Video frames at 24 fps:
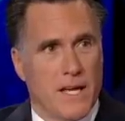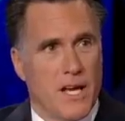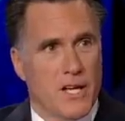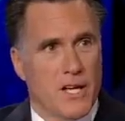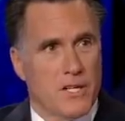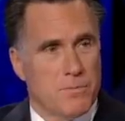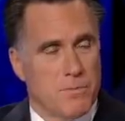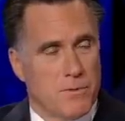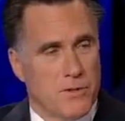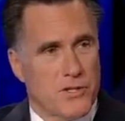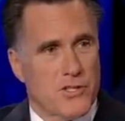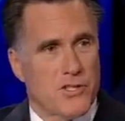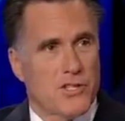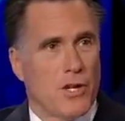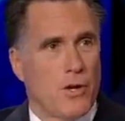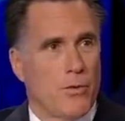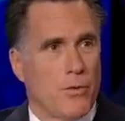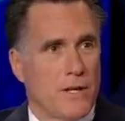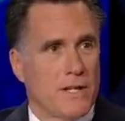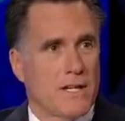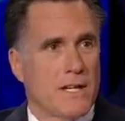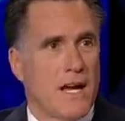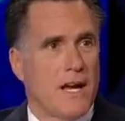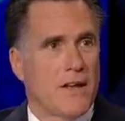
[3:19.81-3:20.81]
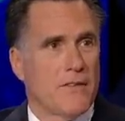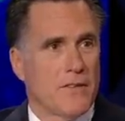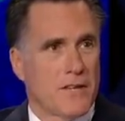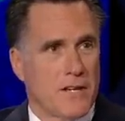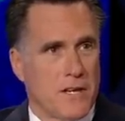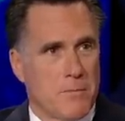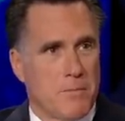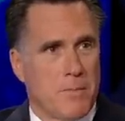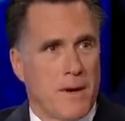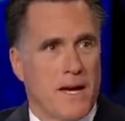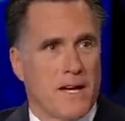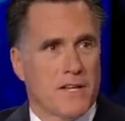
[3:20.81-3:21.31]
has been slowing down the
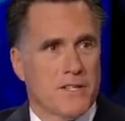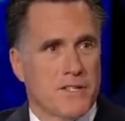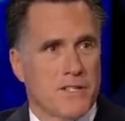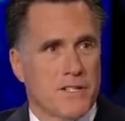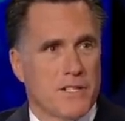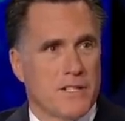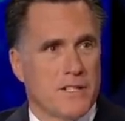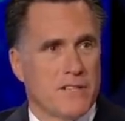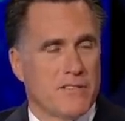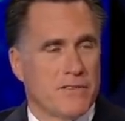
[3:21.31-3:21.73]
capacity